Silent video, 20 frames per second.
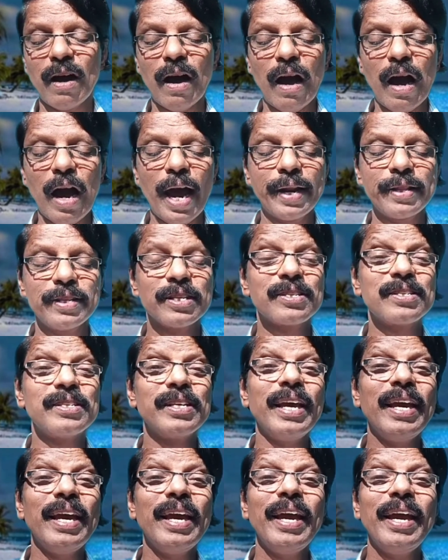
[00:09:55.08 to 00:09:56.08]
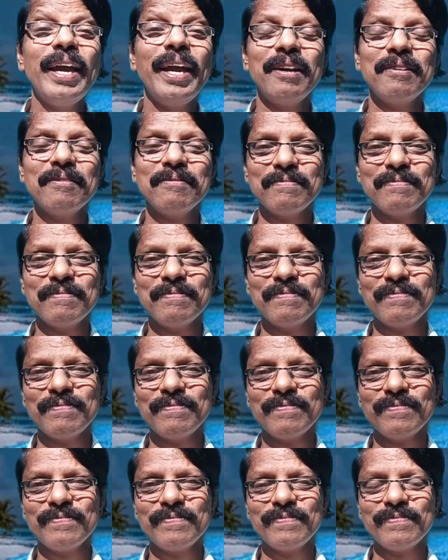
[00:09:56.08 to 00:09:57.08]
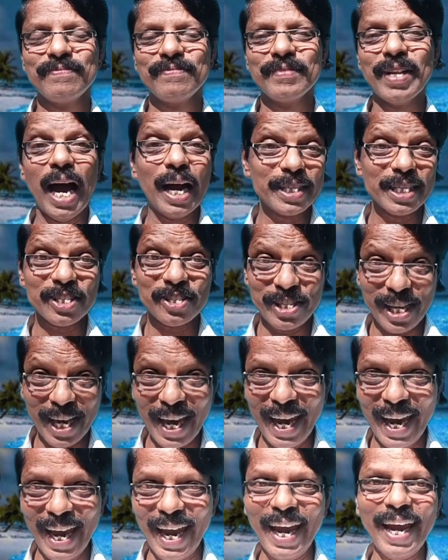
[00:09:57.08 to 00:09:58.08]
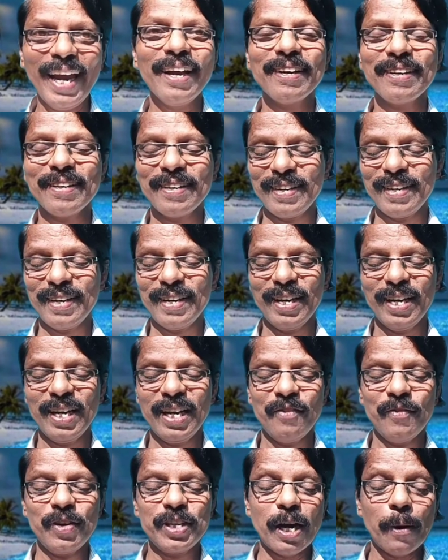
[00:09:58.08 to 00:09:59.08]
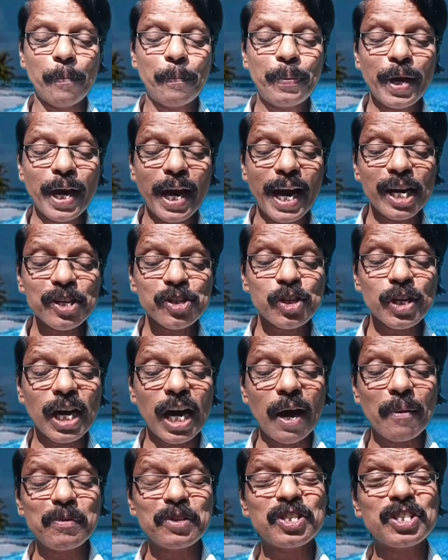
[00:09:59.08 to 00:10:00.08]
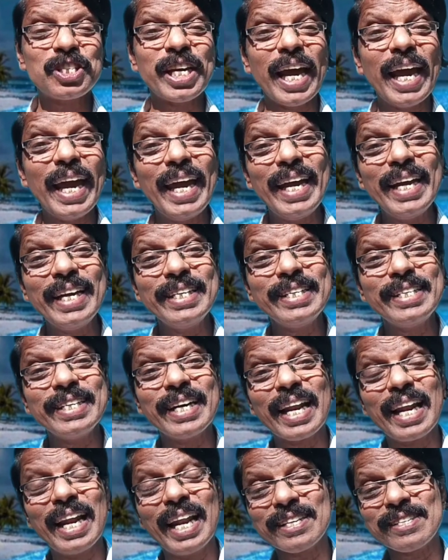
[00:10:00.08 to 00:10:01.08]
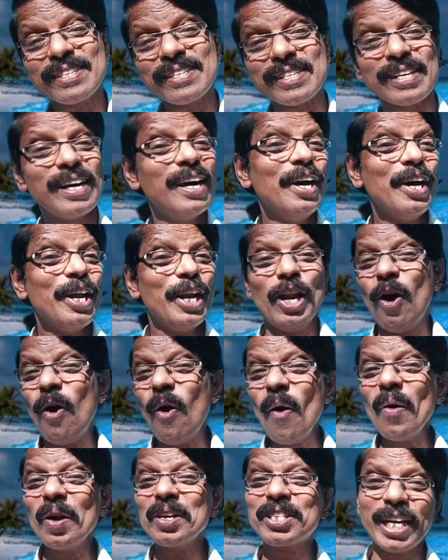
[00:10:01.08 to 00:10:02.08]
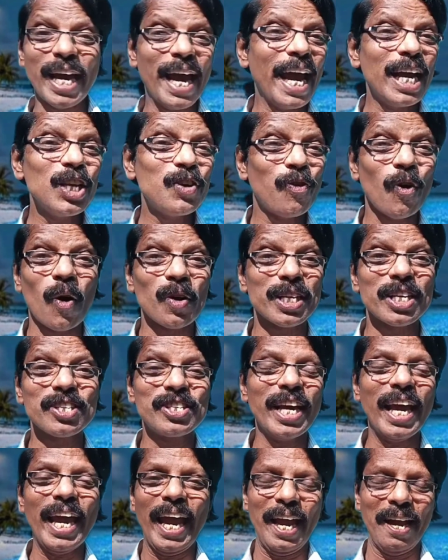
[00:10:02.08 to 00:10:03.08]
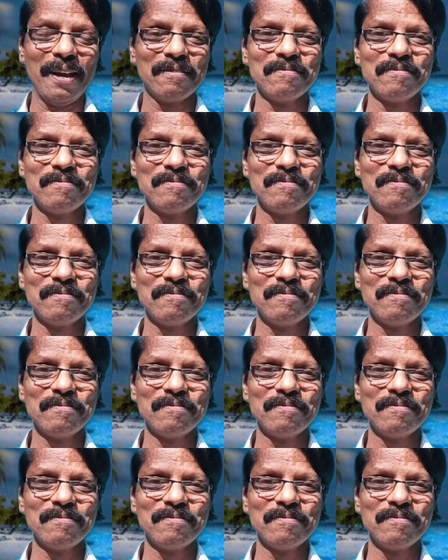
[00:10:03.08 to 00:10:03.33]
And the sea. And the sea which appears to have changed less. No change for the sea.